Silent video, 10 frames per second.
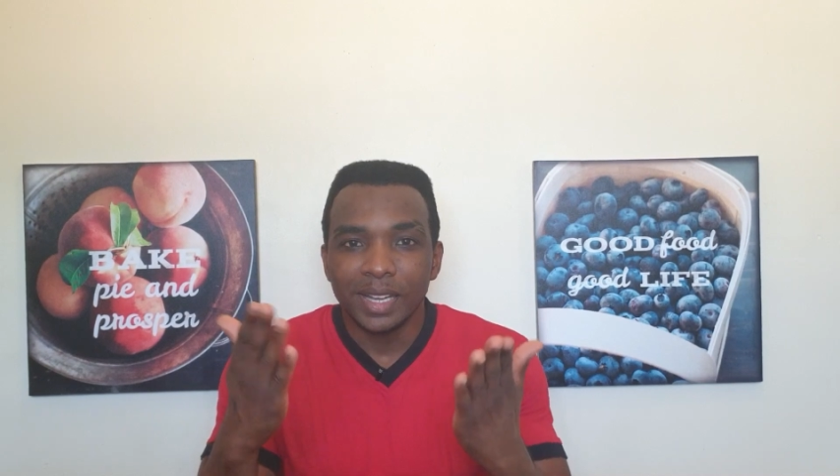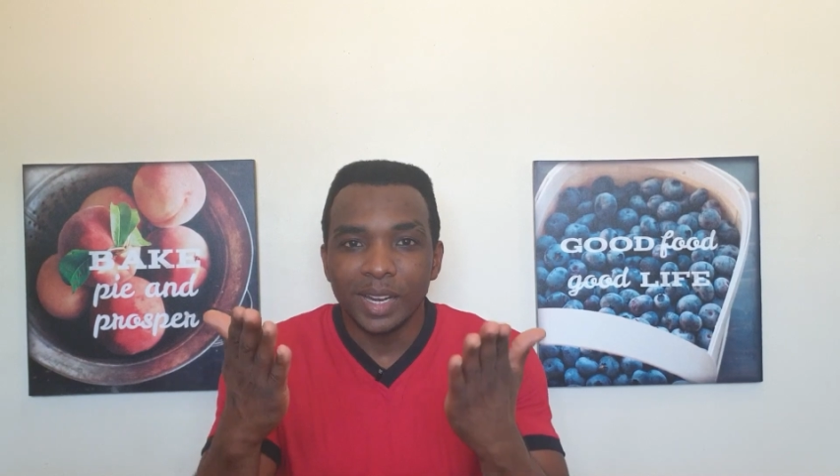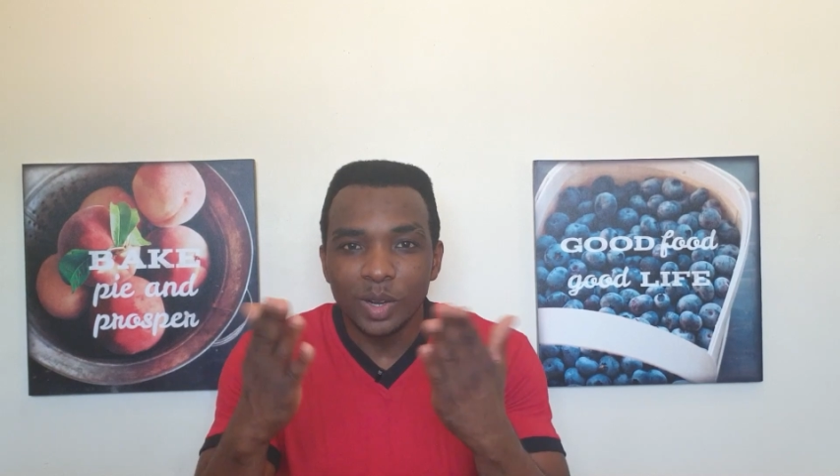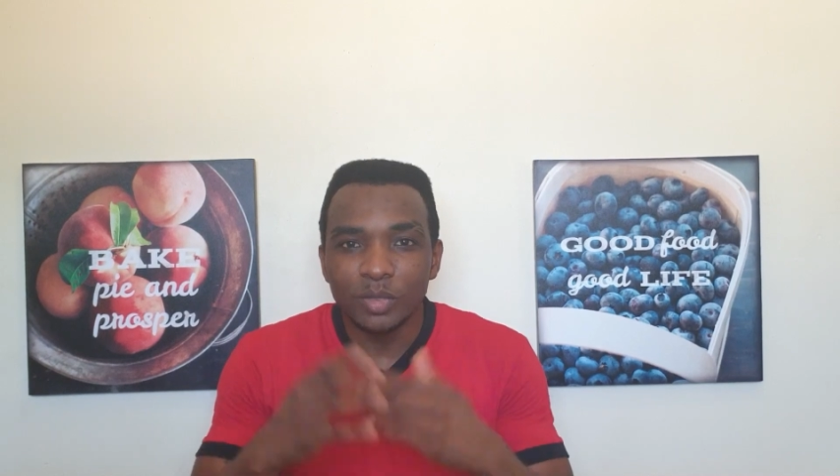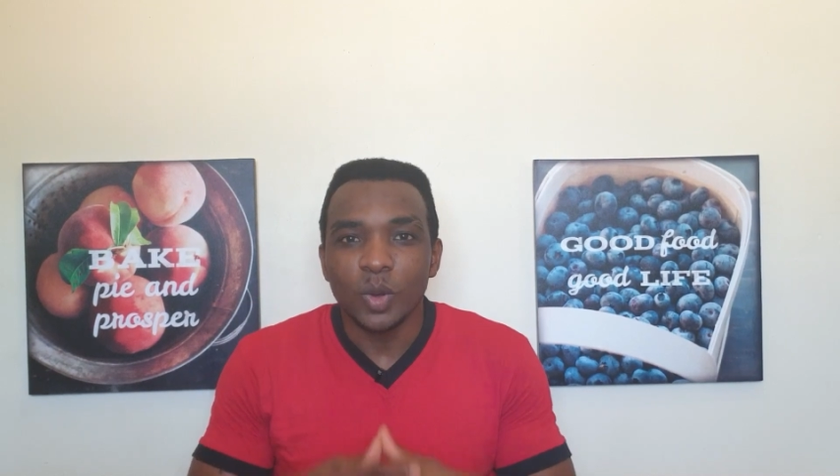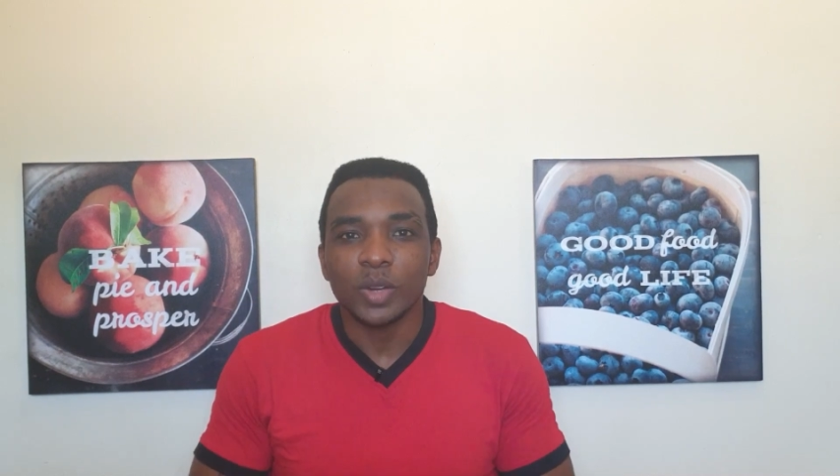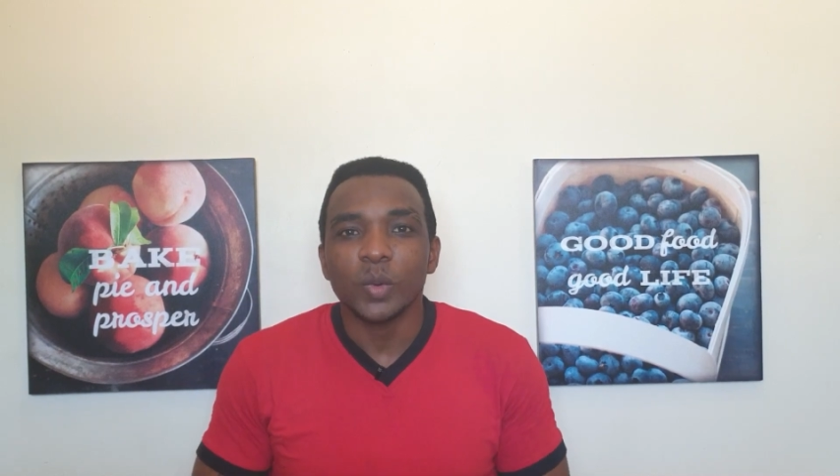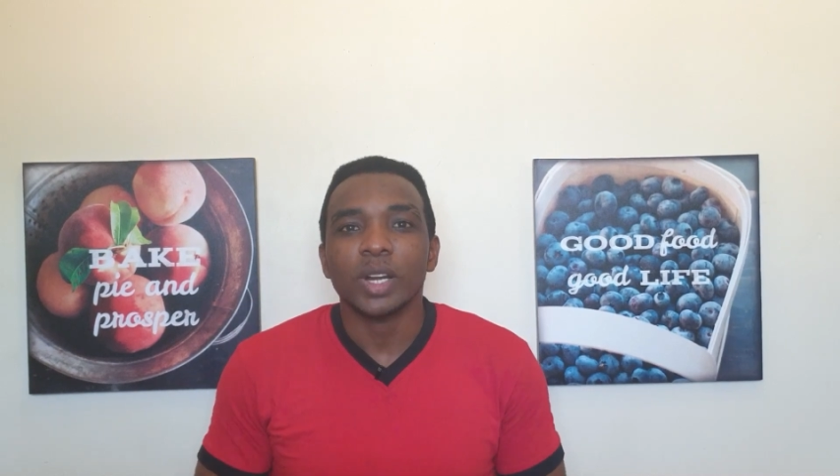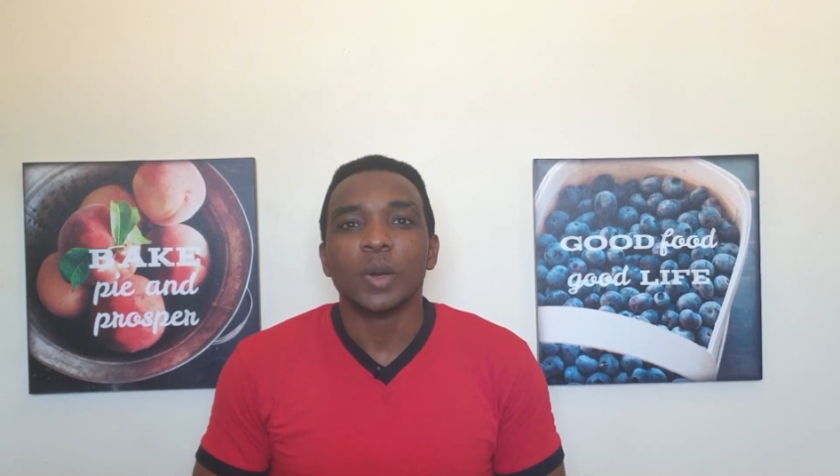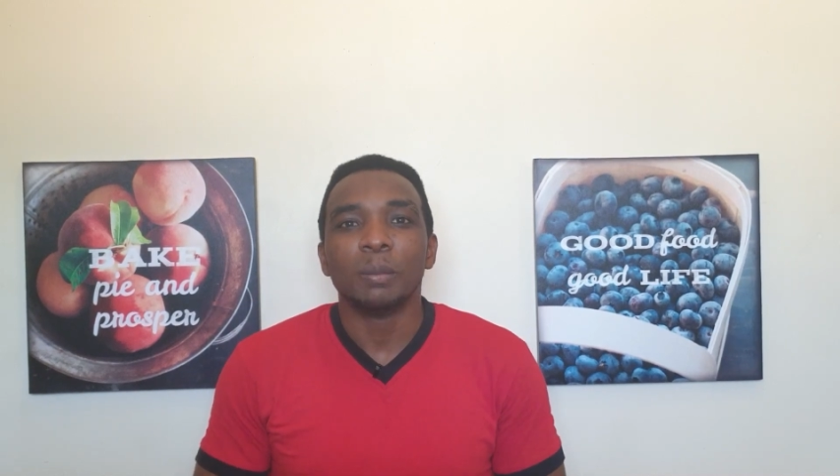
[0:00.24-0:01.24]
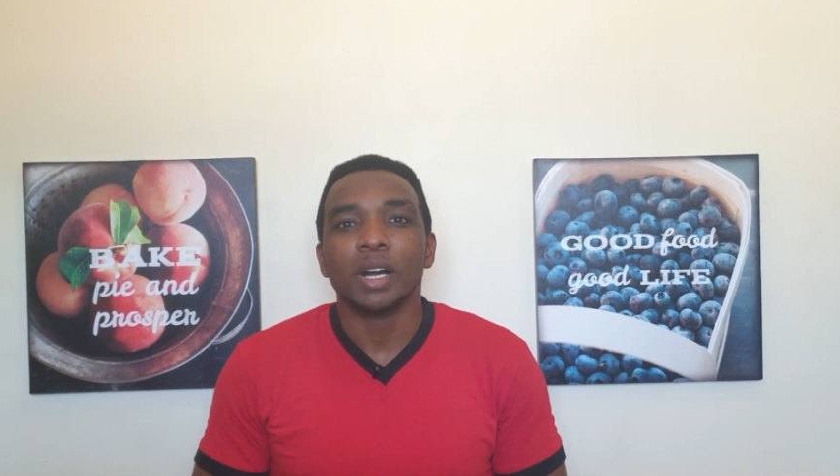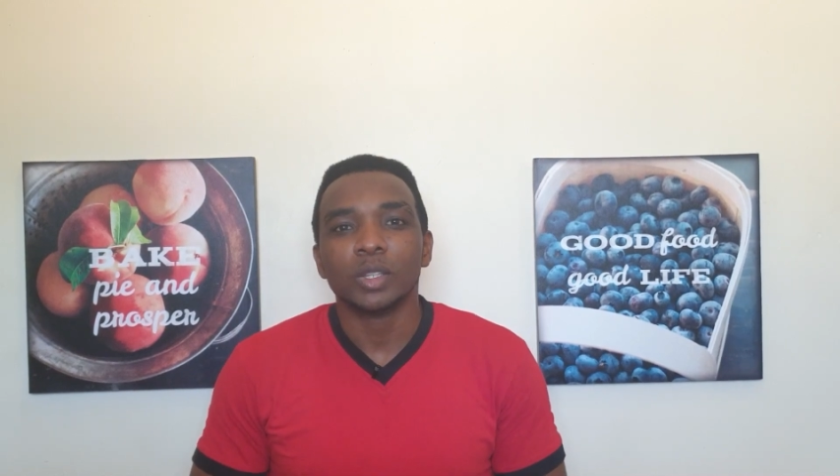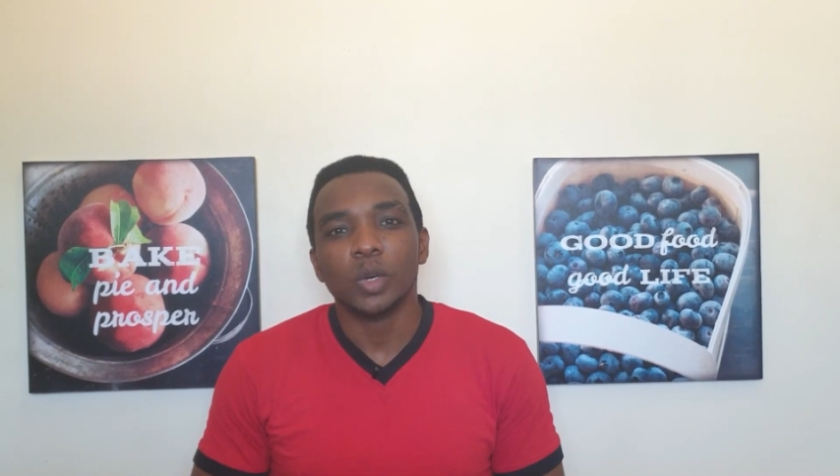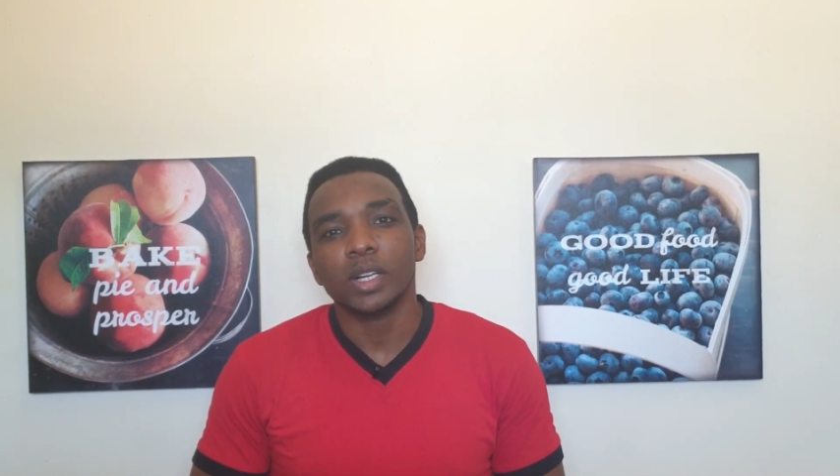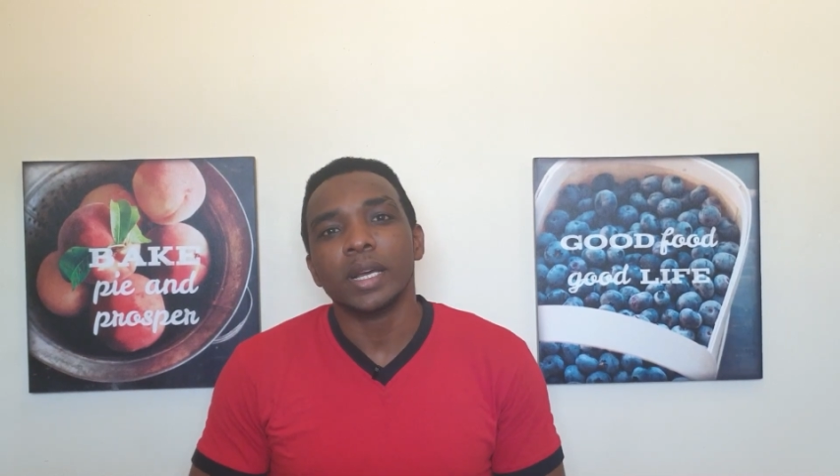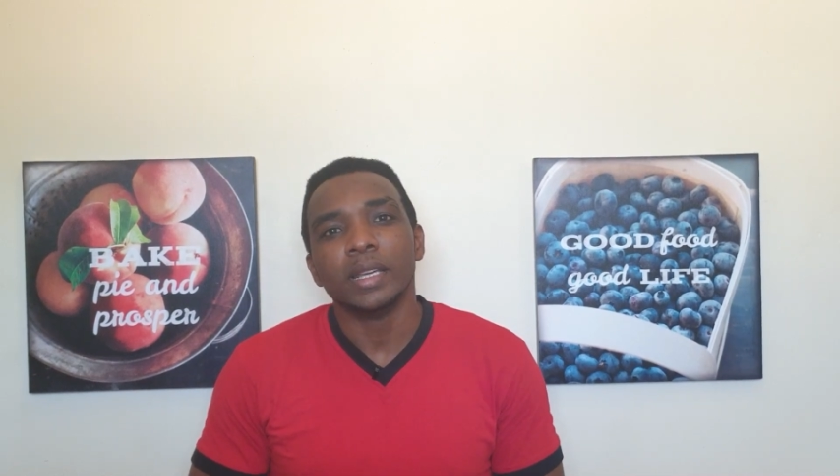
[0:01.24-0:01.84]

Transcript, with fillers: Hello everyone, welcome back to another